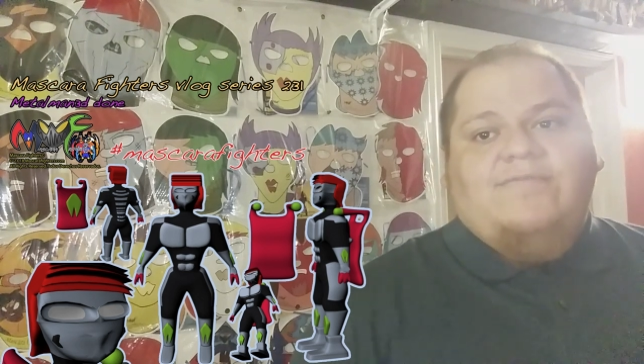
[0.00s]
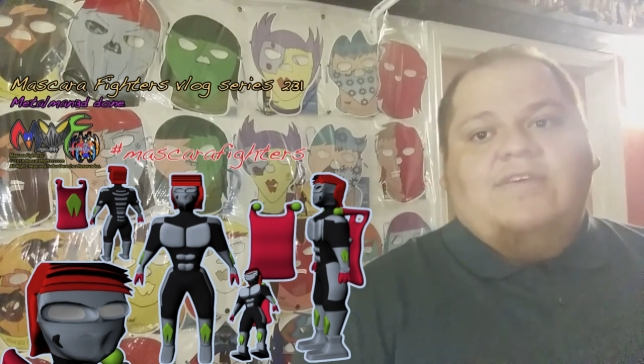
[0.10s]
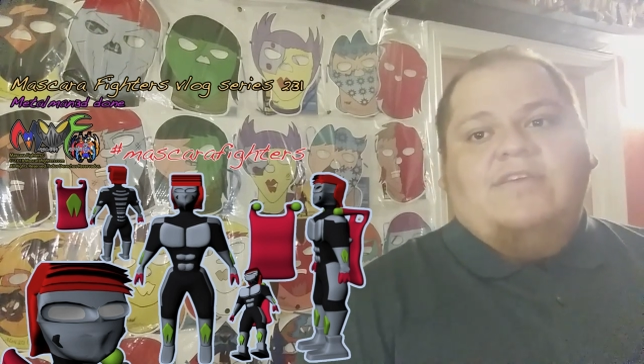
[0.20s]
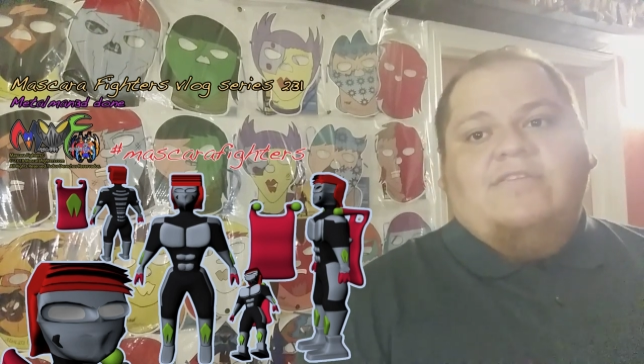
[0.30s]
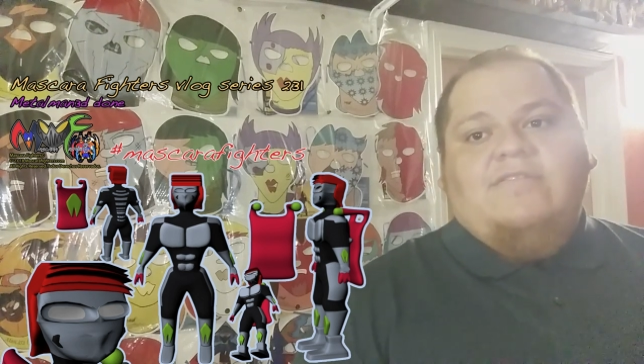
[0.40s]

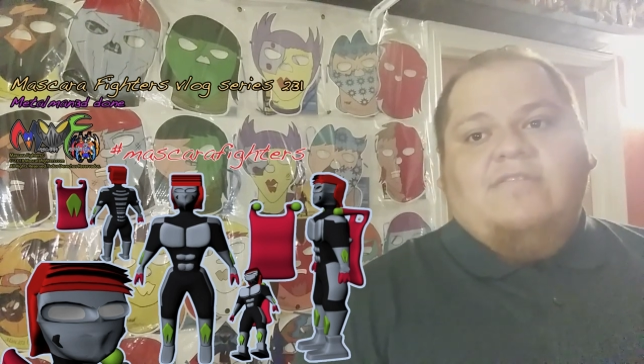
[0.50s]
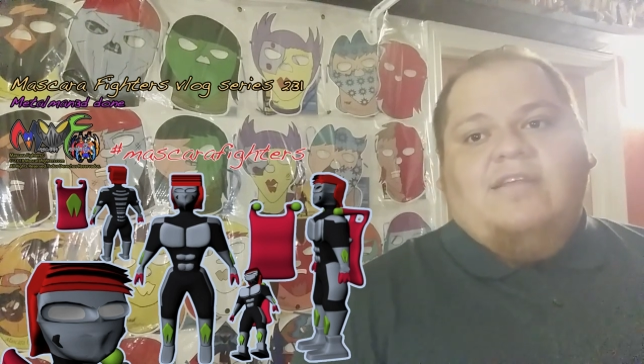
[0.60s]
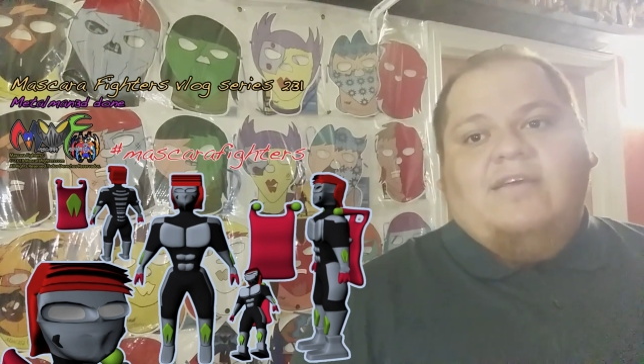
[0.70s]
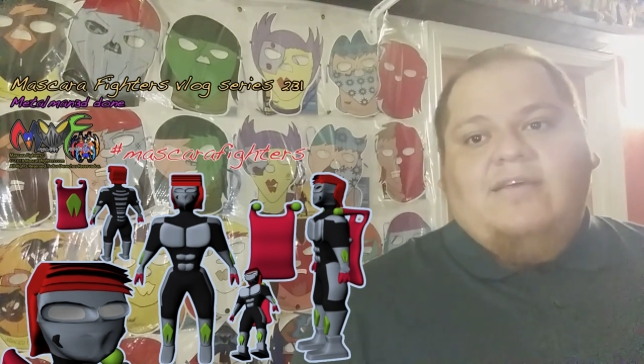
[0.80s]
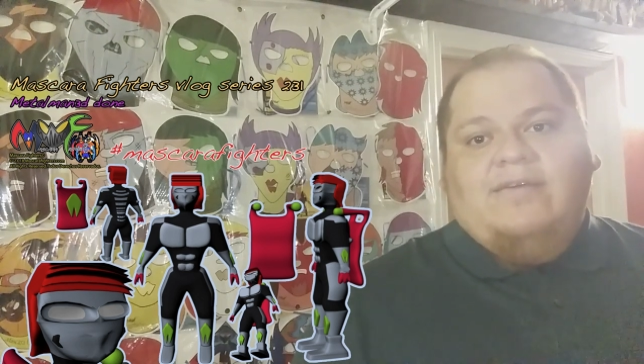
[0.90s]
figures
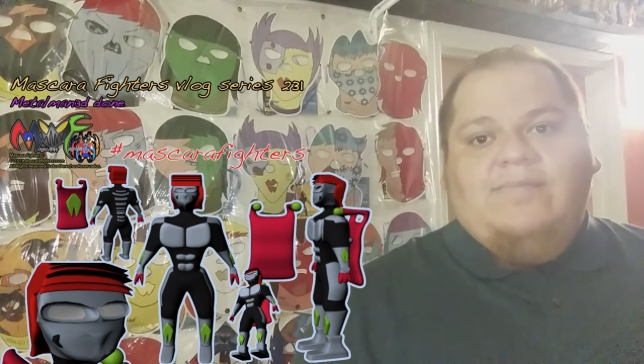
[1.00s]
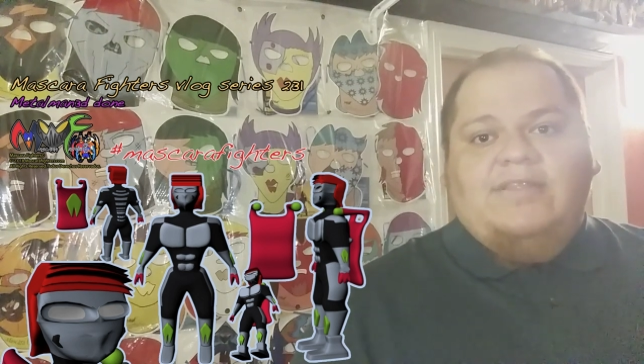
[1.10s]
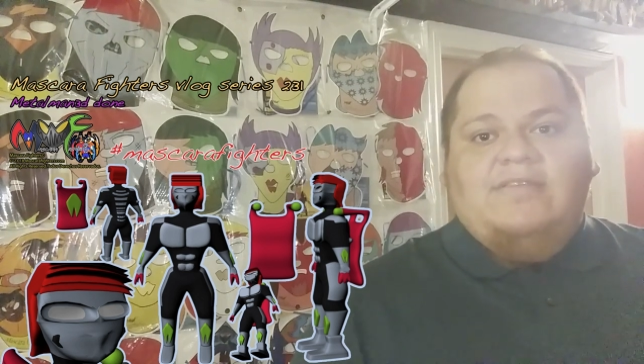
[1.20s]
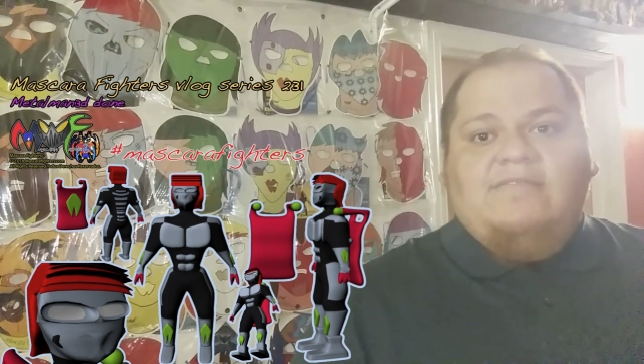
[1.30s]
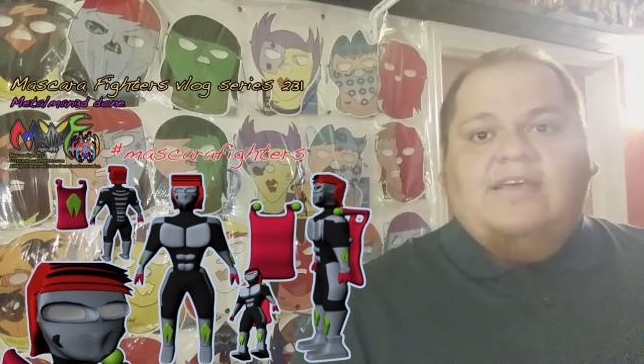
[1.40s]
that I've
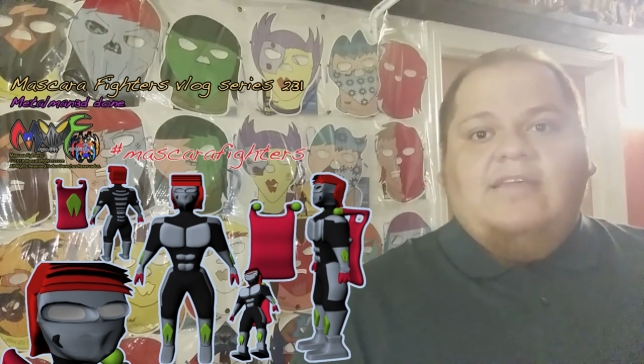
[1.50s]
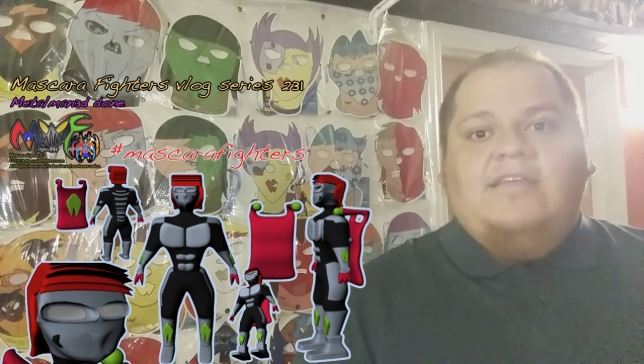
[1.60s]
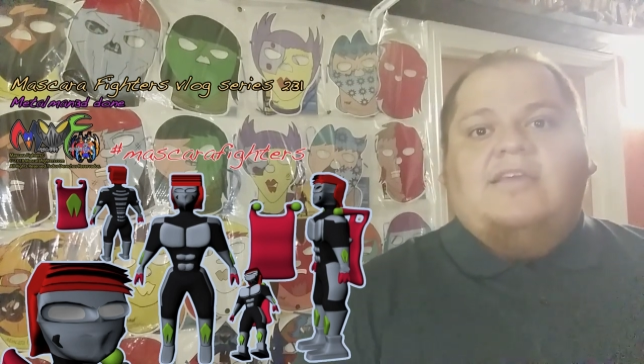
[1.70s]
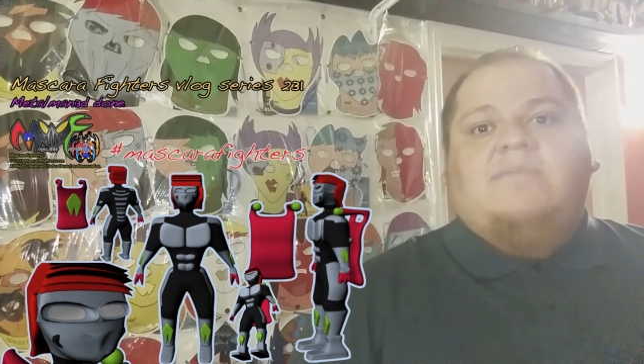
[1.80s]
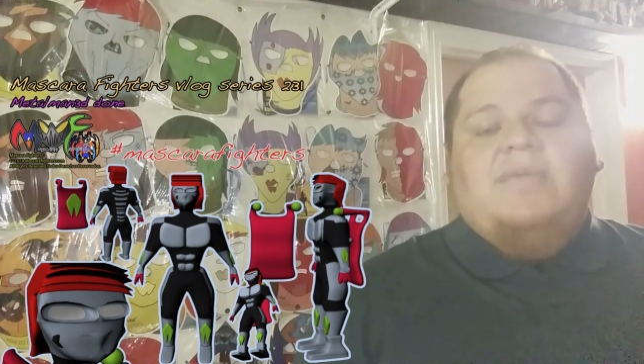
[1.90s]
been
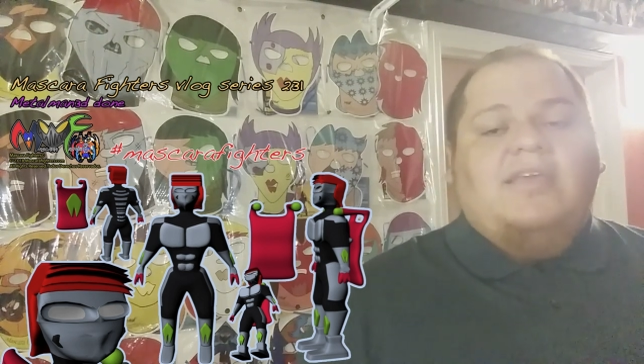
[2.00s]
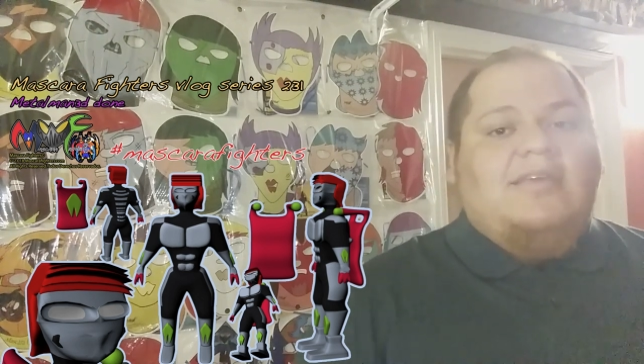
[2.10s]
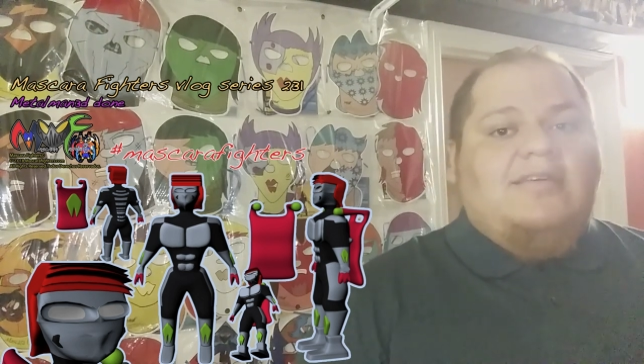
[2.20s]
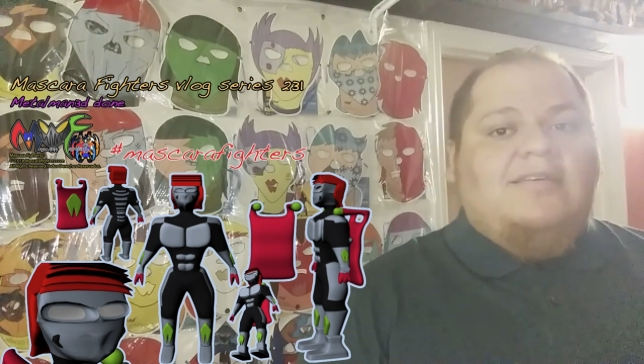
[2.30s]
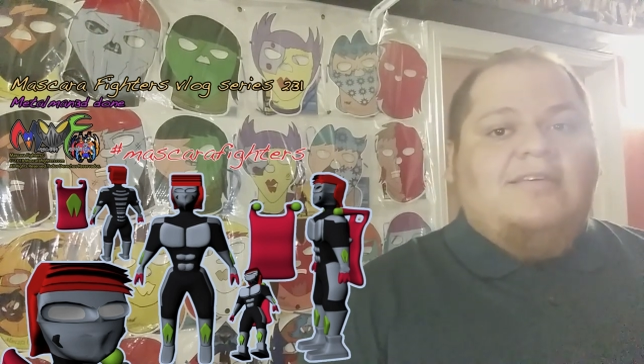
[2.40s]
designing and
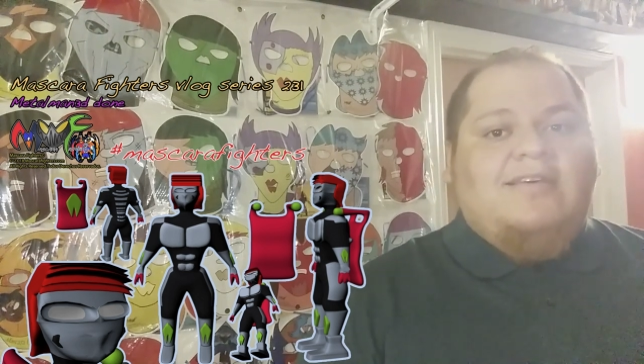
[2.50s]
making.